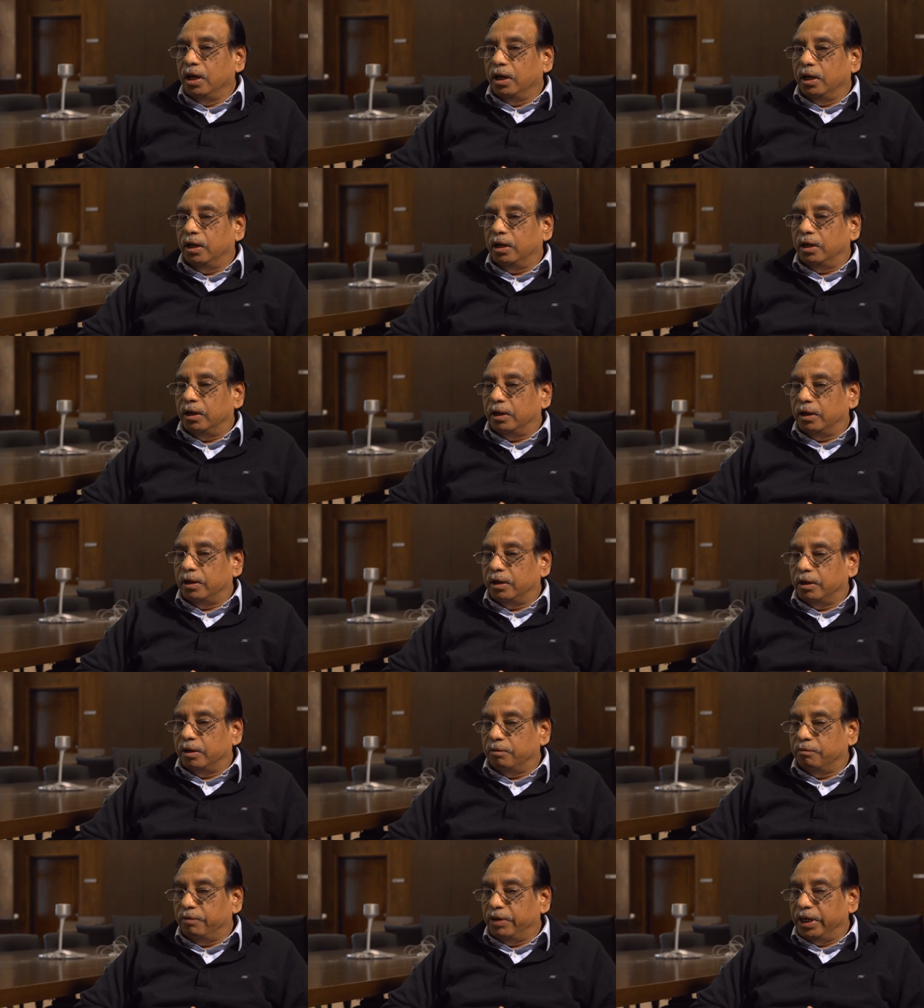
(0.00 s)

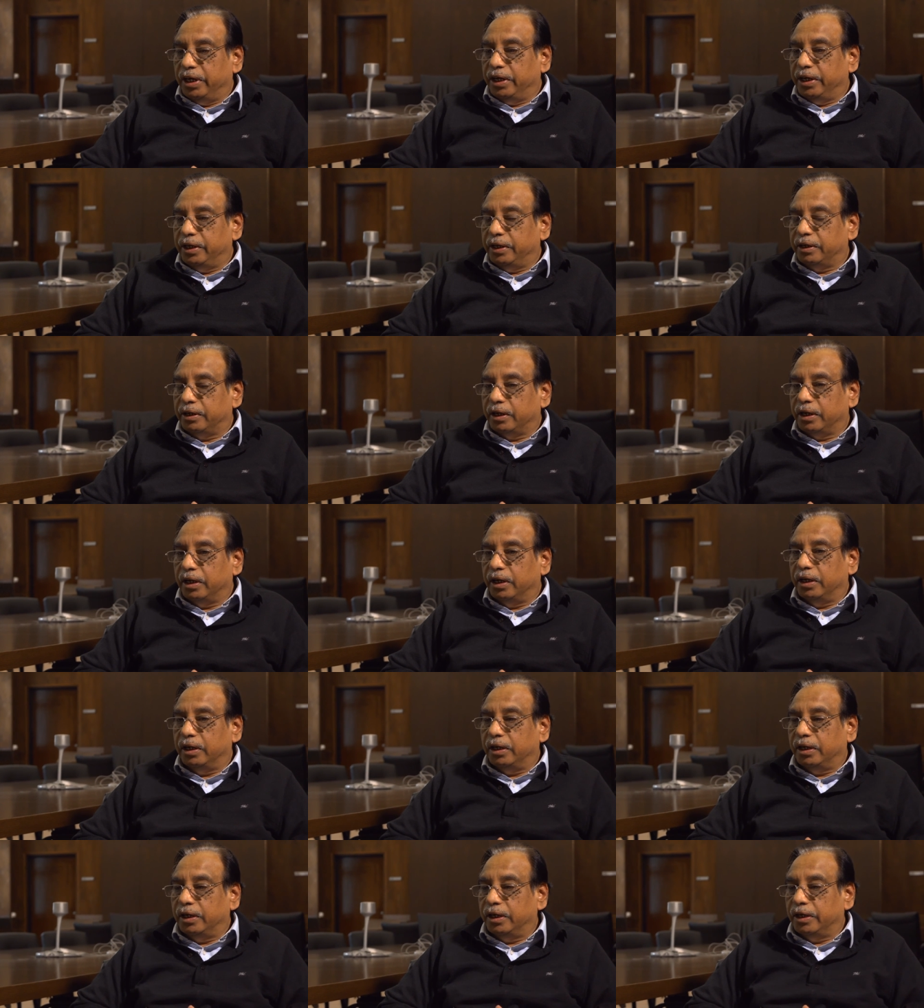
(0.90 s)

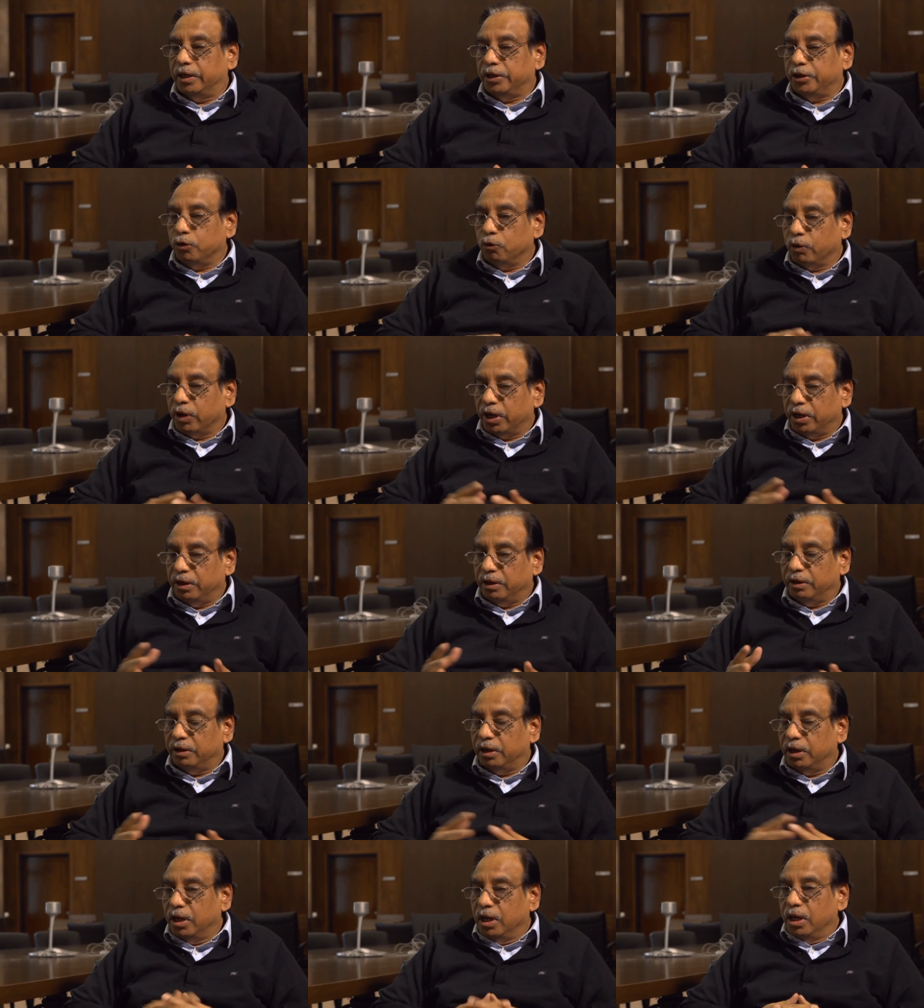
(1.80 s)
where you
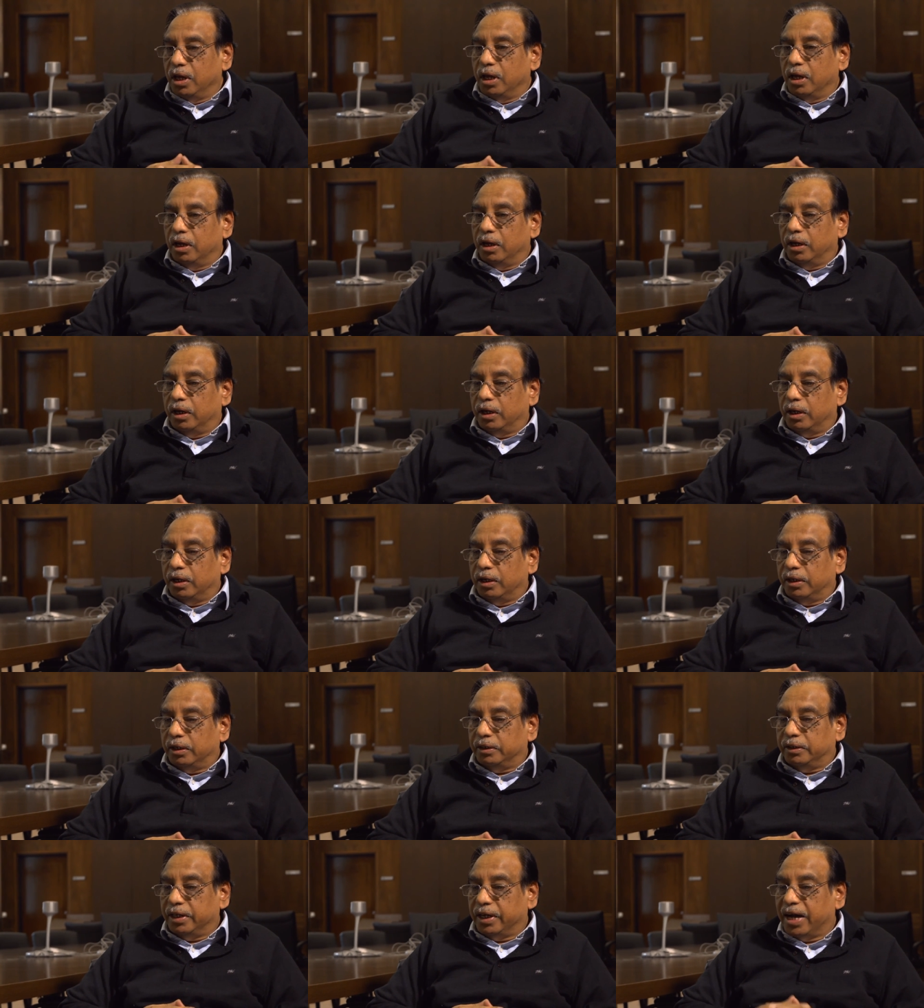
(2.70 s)
can
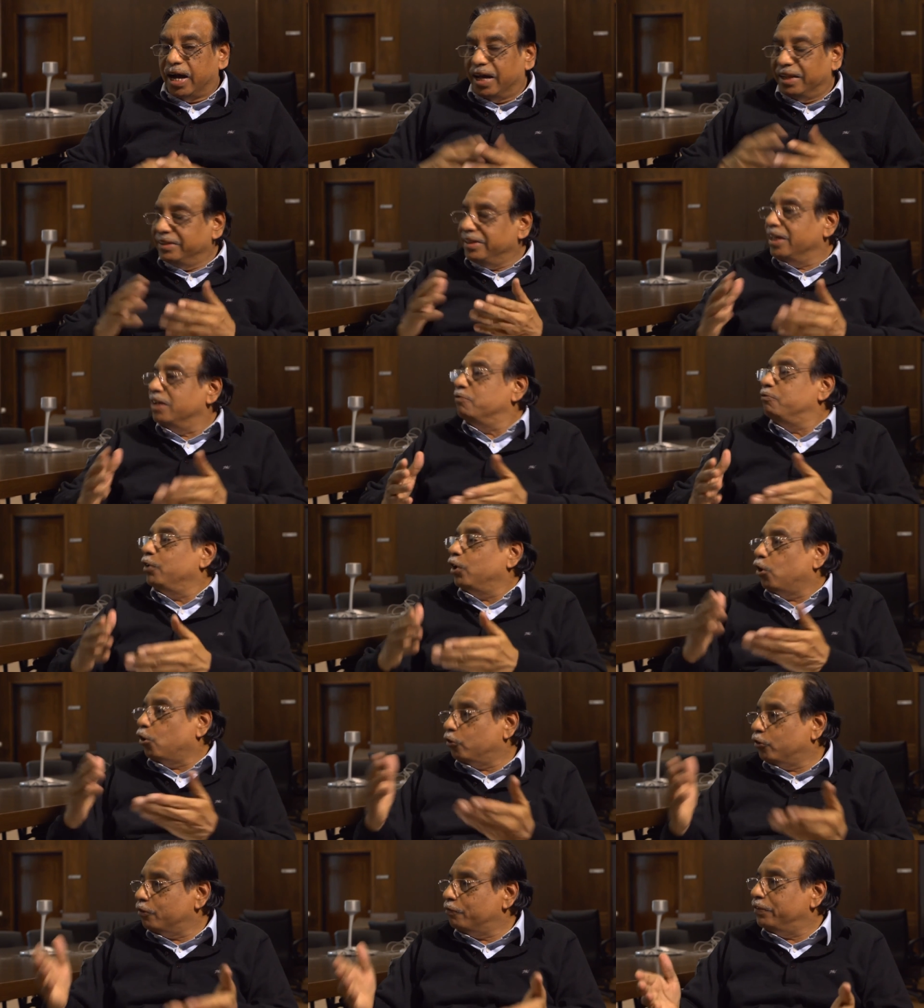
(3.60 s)
the Gandhian
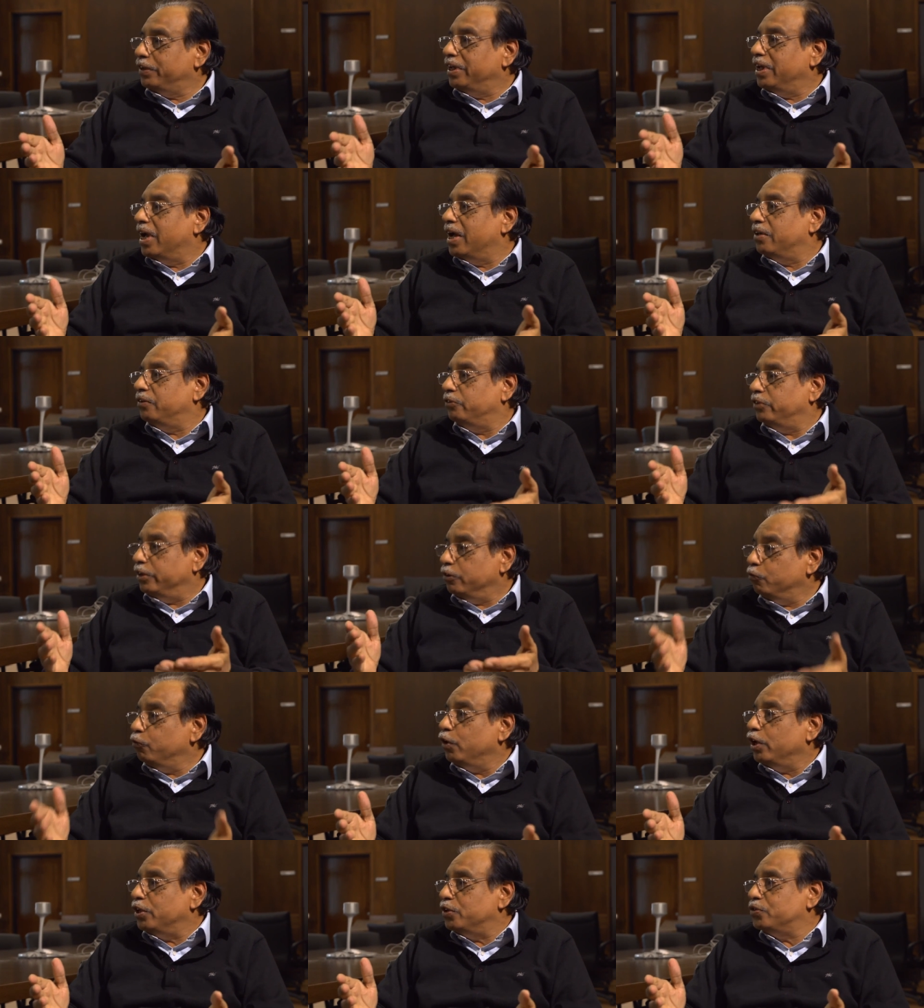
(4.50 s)
philosophy has
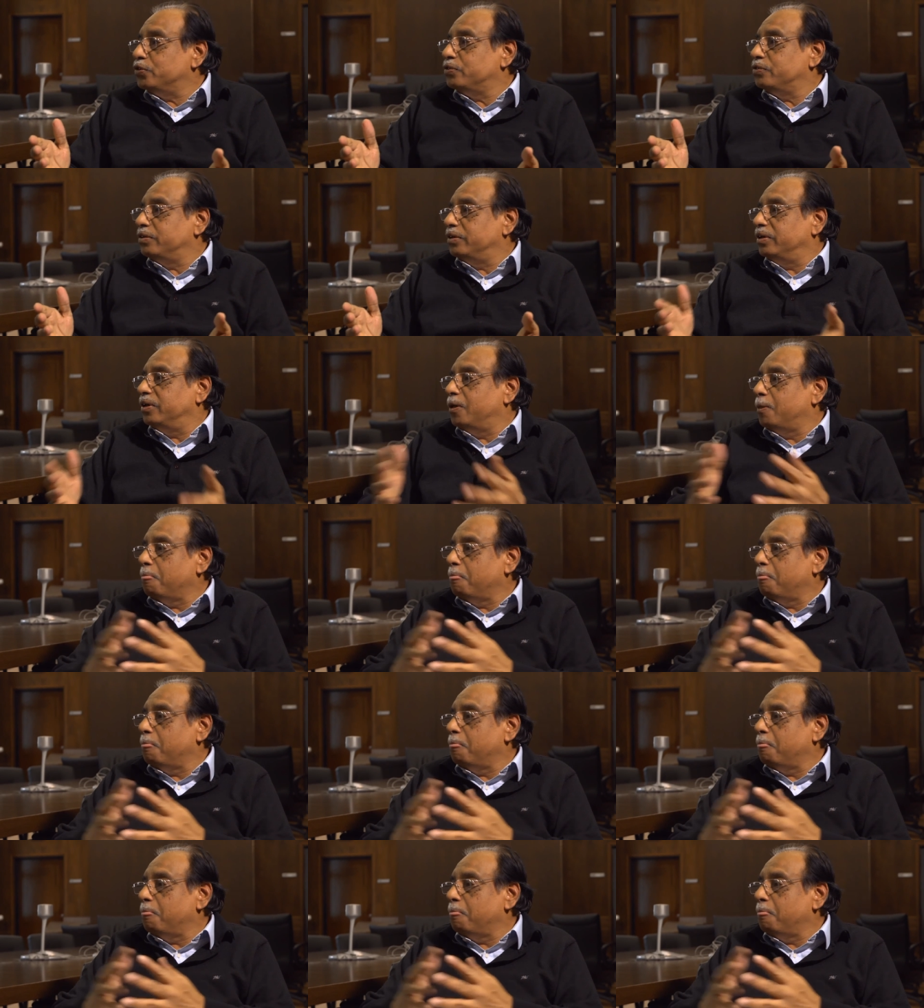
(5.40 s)
influenced